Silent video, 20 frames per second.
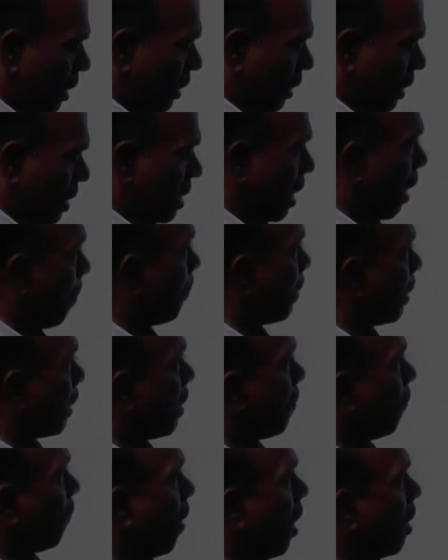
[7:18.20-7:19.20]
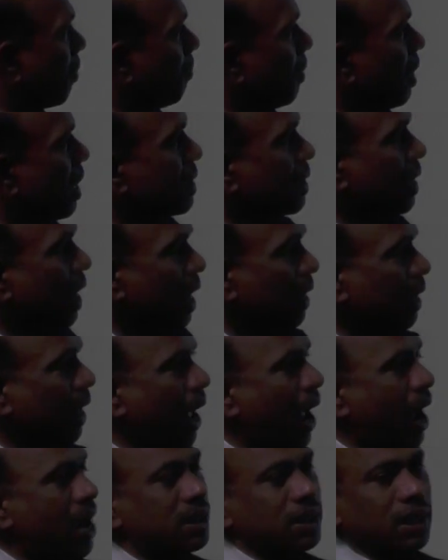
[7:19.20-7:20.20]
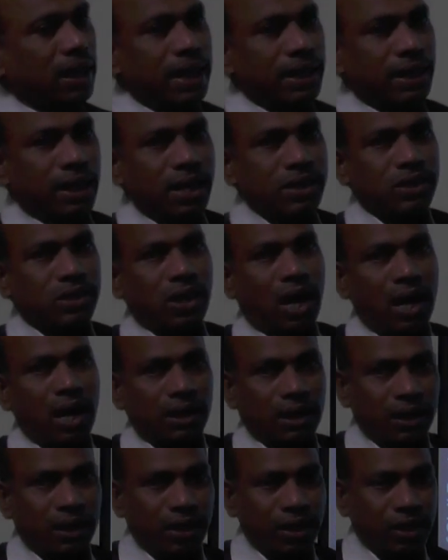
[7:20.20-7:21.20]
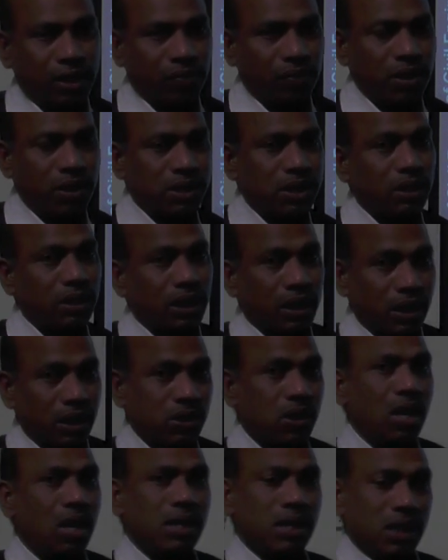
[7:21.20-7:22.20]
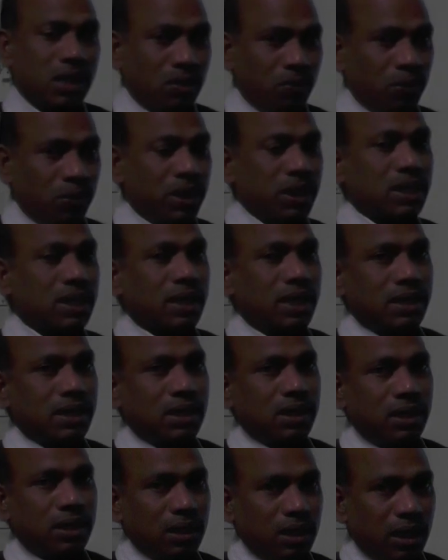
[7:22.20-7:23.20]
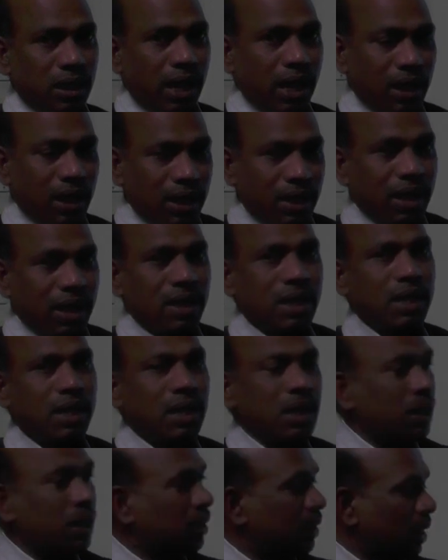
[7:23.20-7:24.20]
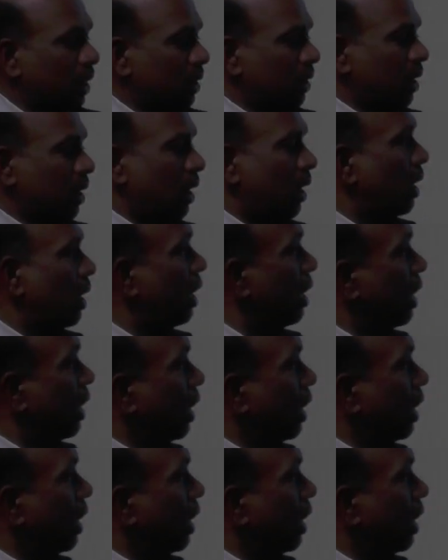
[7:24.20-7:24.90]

These empirical formulas are as like as Dalton equation, that is already we discussed earlier, that the